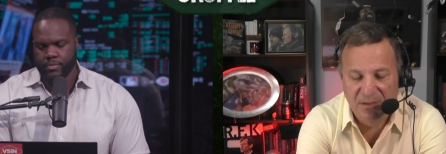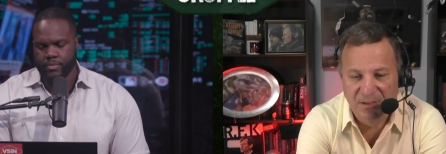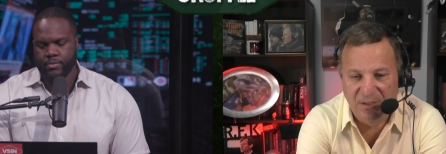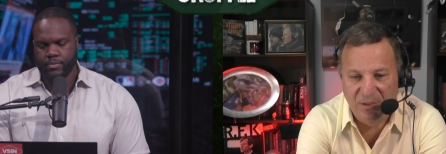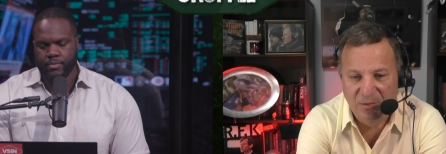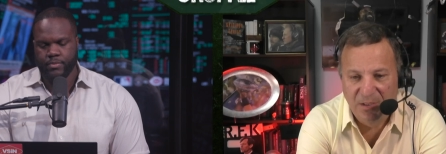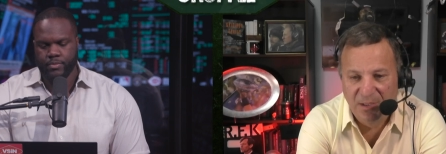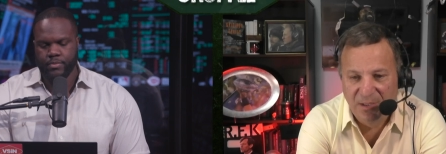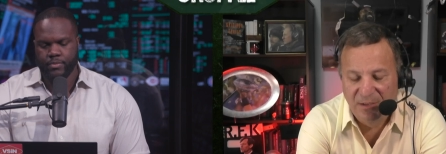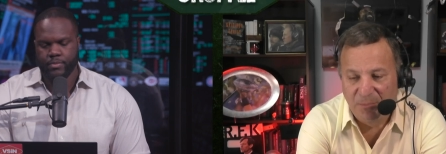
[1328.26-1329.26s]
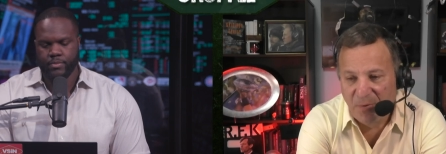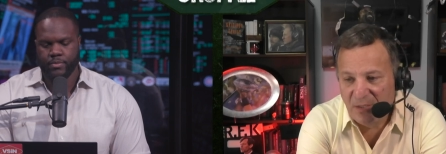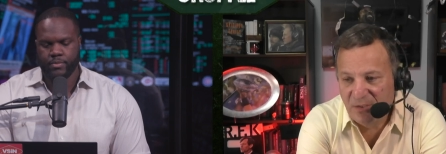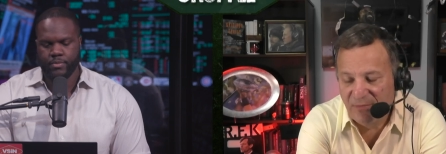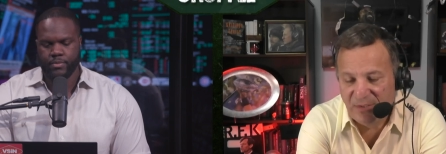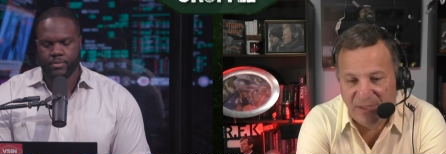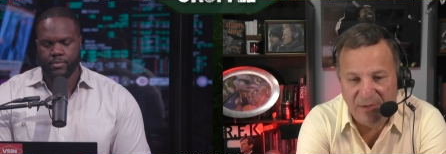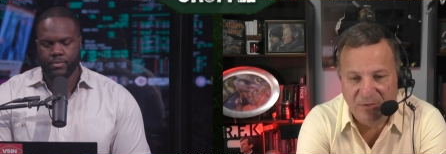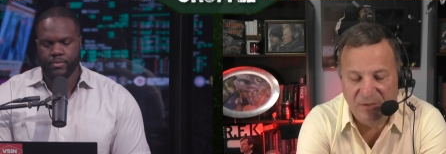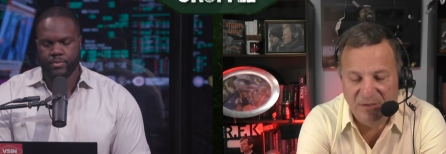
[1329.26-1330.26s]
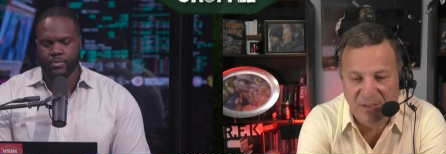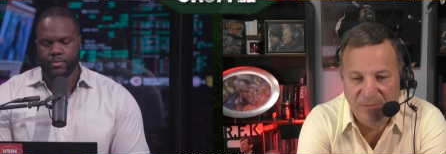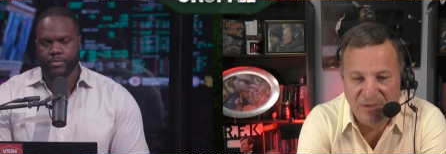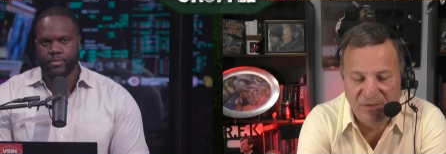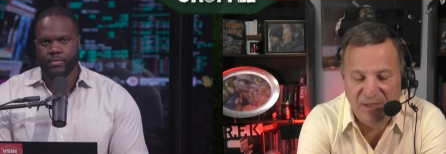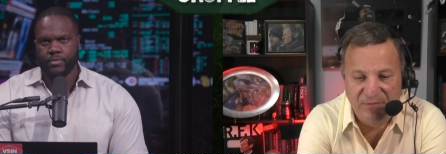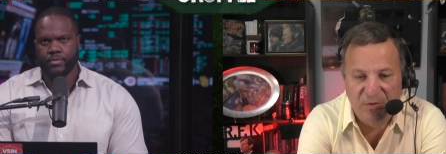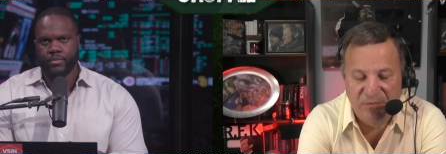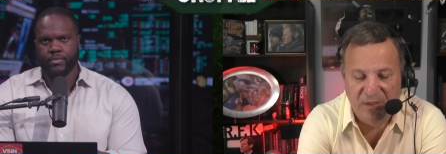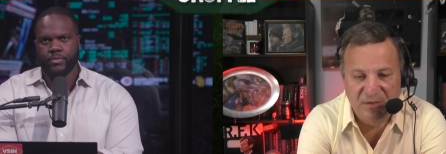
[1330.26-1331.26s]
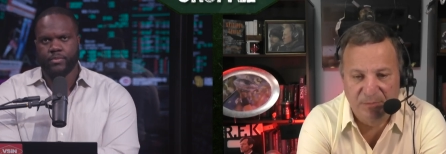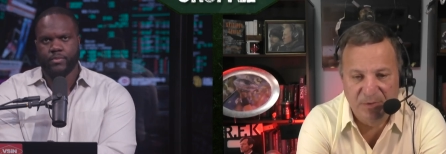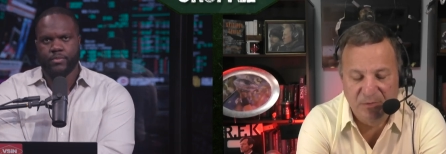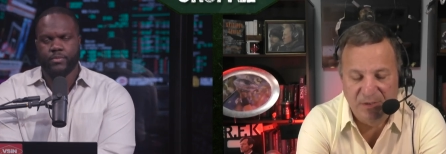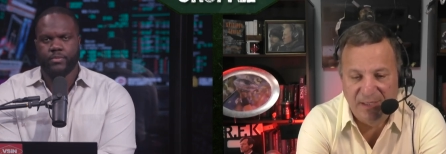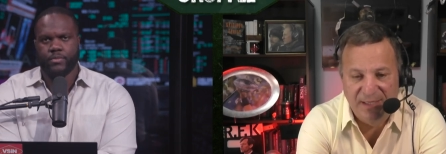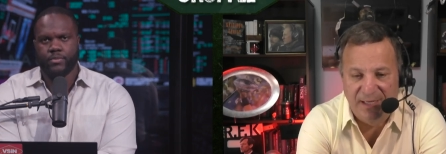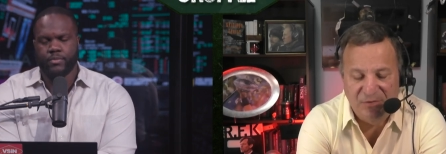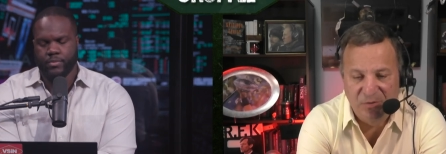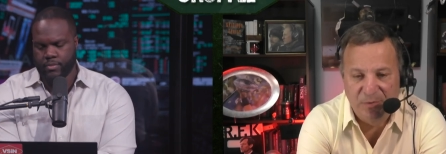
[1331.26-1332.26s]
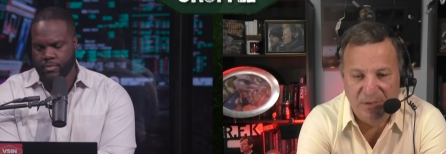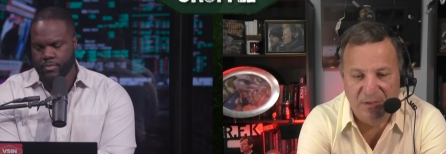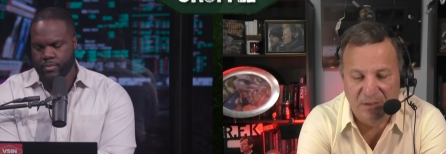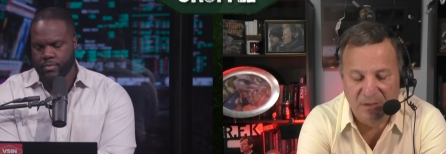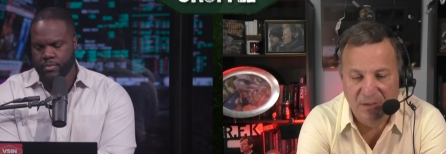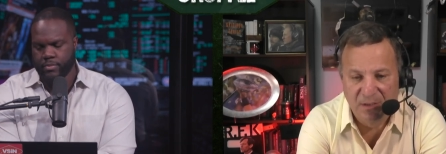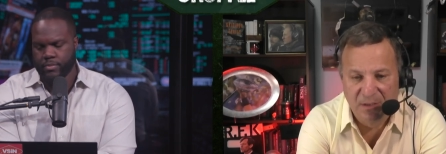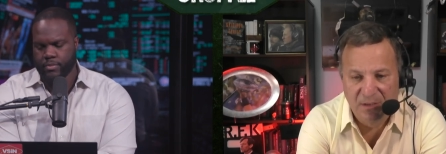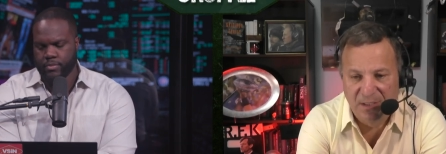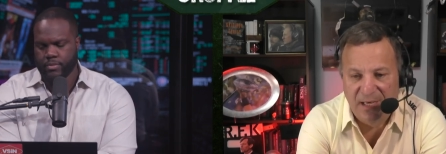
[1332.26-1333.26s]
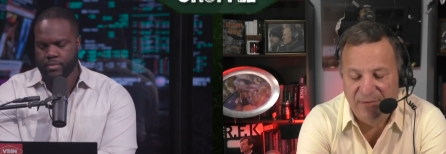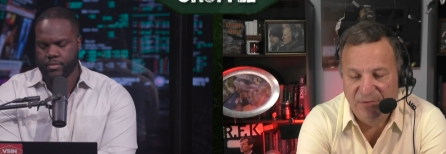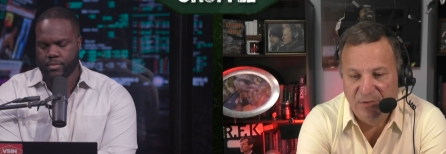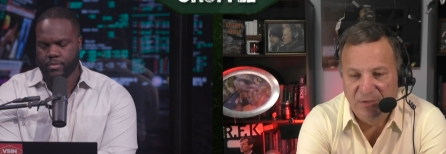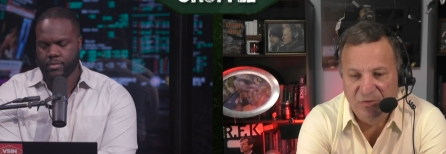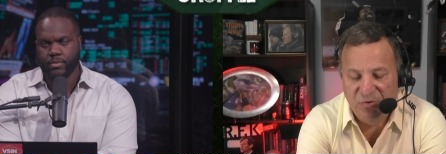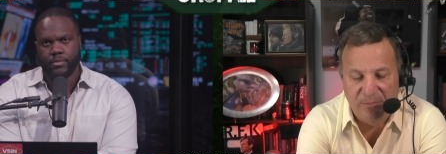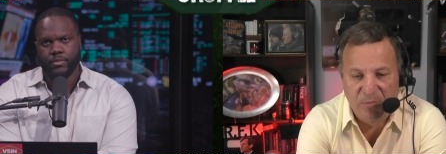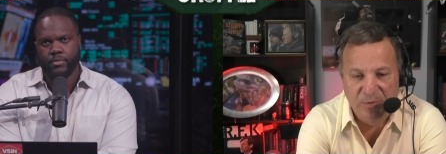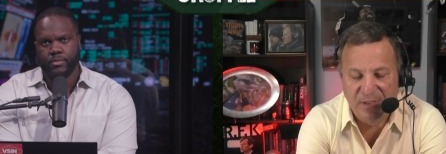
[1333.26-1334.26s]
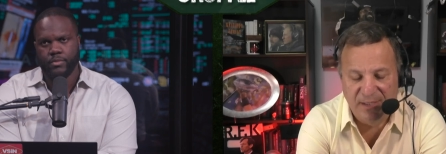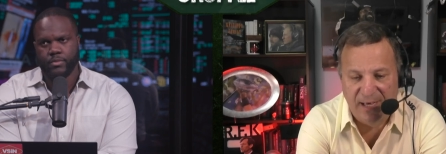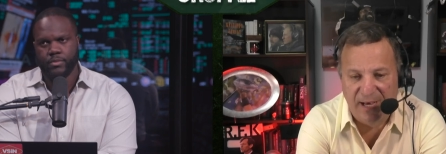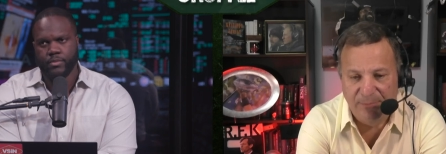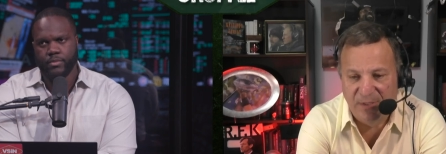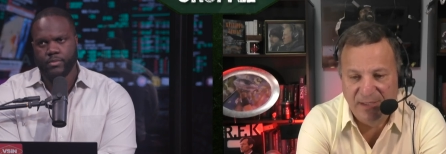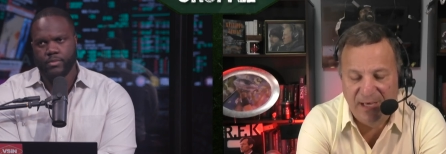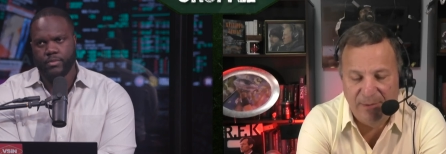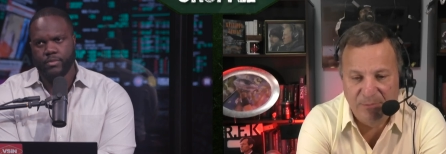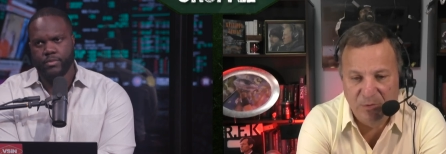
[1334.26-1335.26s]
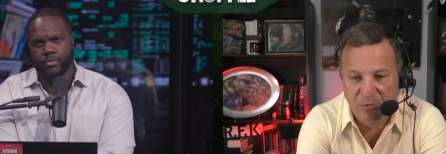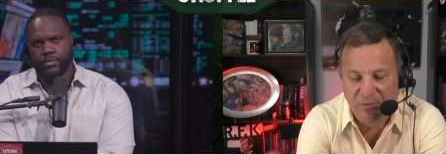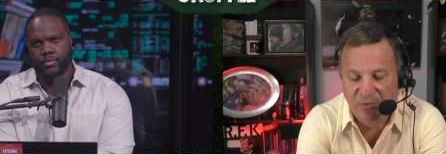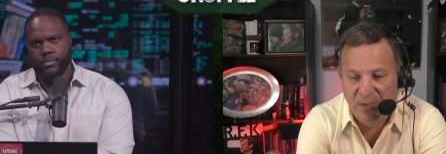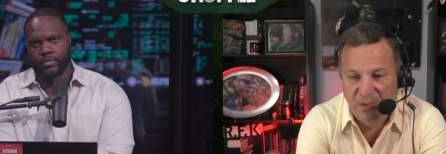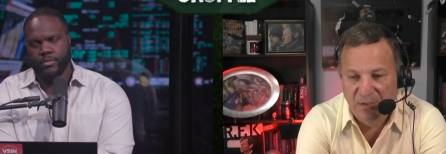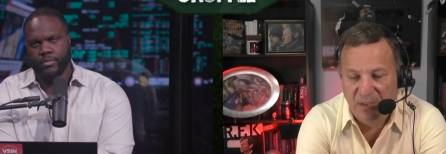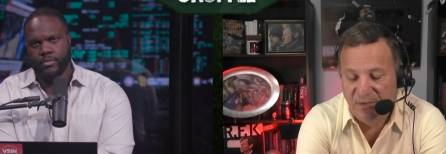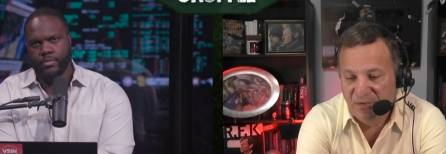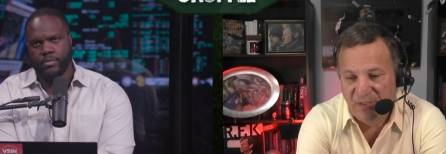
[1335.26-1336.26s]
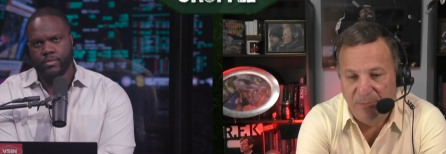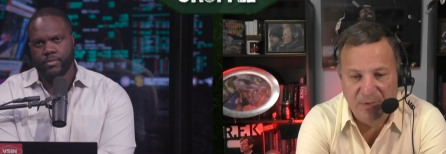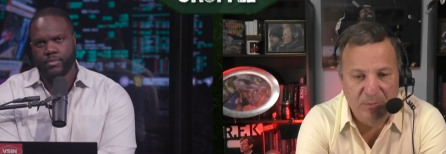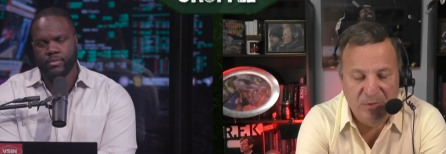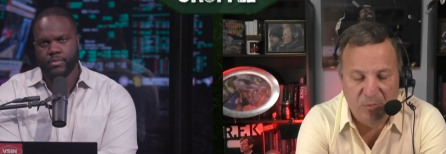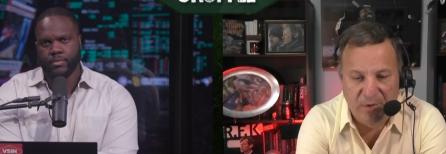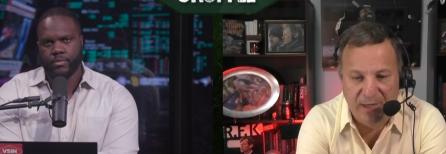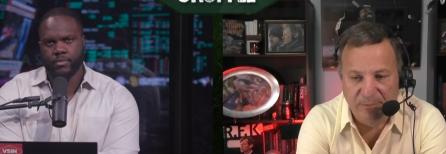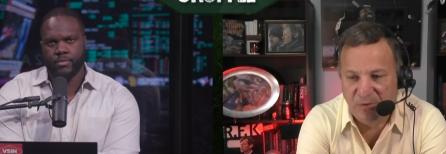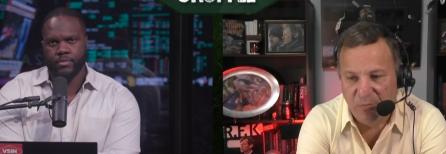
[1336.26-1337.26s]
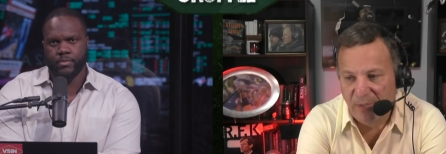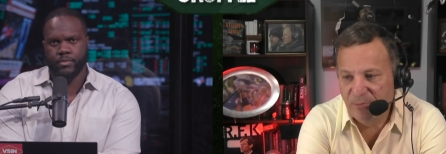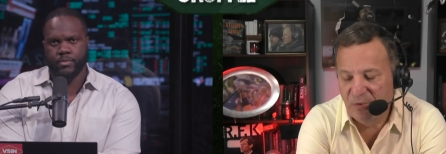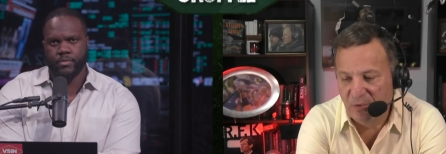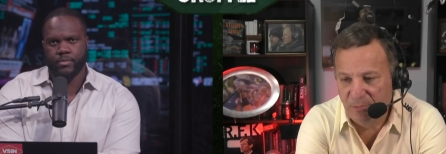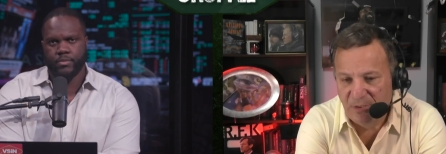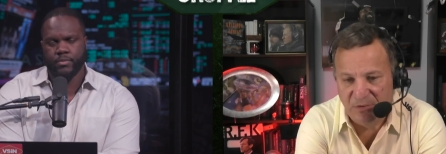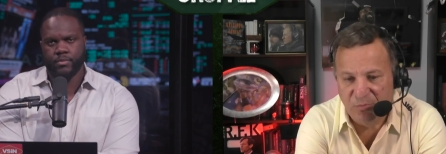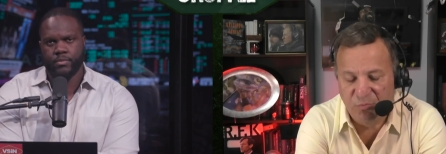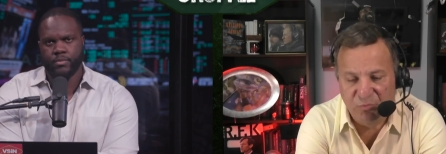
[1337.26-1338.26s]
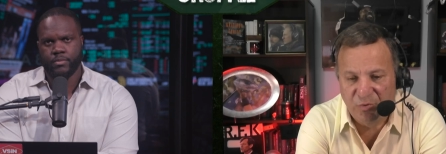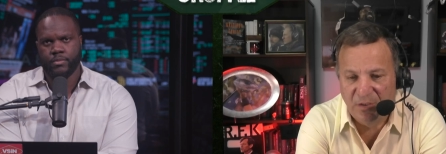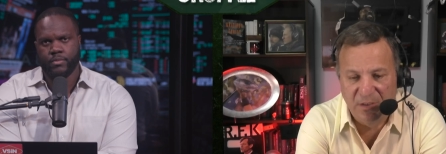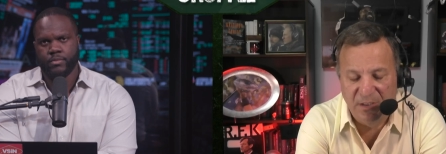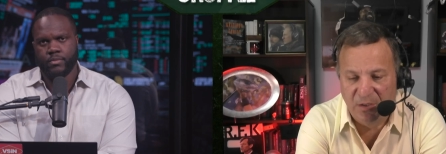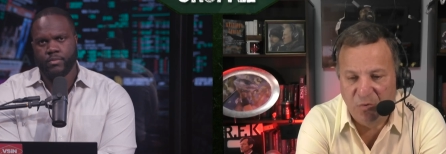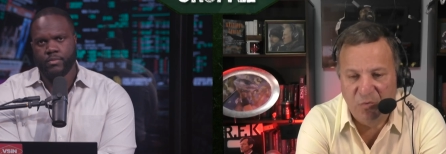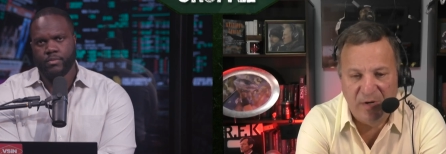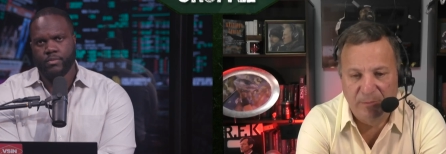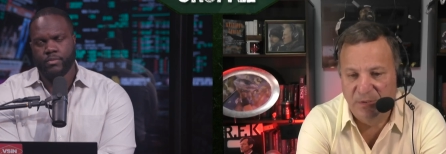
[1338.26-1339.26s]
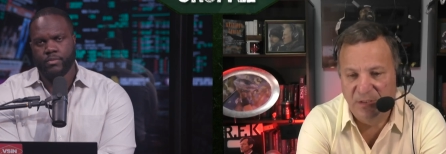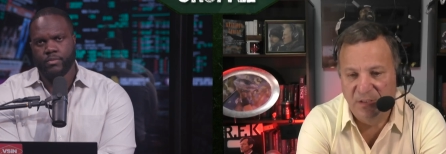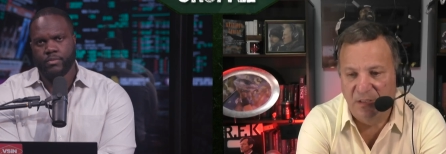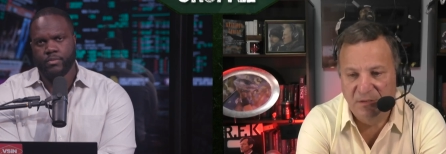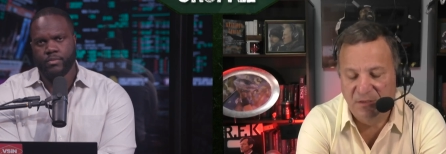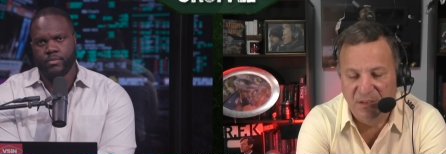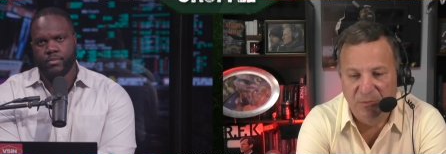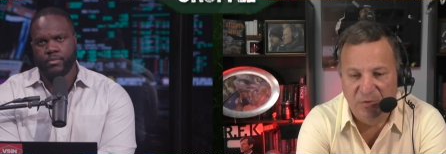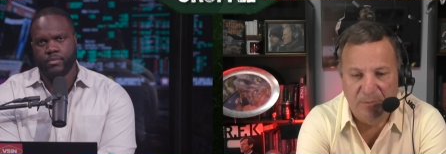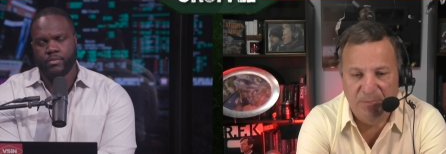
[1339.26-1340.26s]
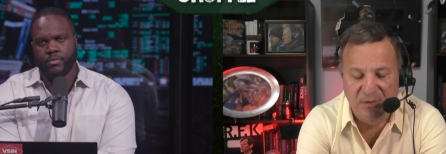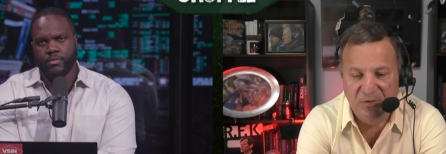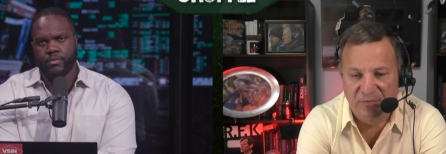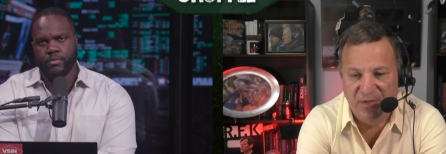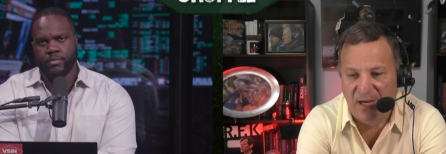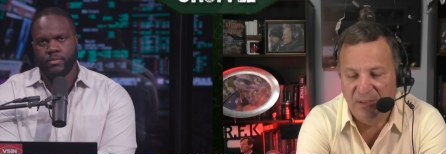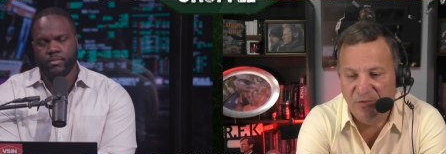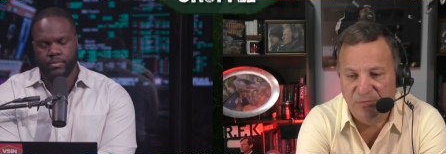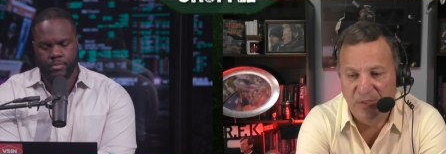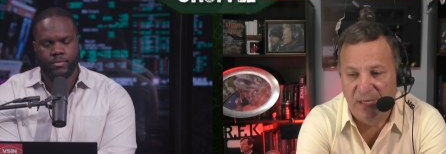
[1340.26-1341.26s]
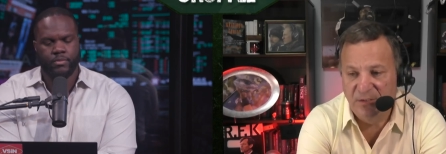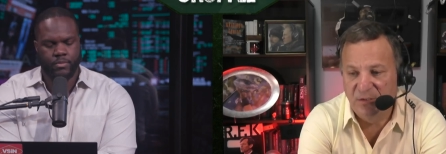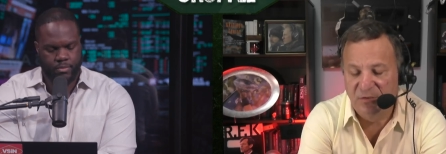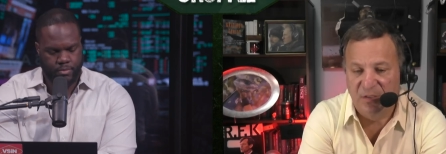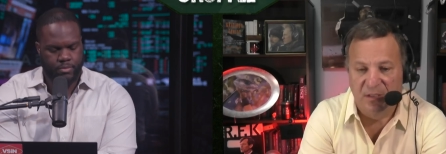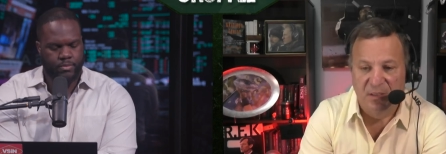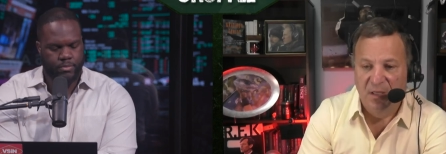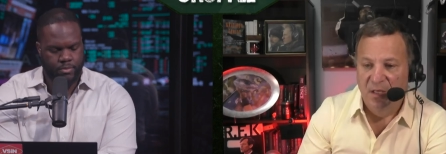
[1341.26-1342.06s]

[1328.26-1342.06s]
Speaker 1: You know, the Bucks have a talented team. They just have no flexibility. They can't do anything. They have they're in trouble with the cap. They can't move. Then the same thing with the Rams. The Rams are going to be this really incredibly young team with a bunch of college free agents. And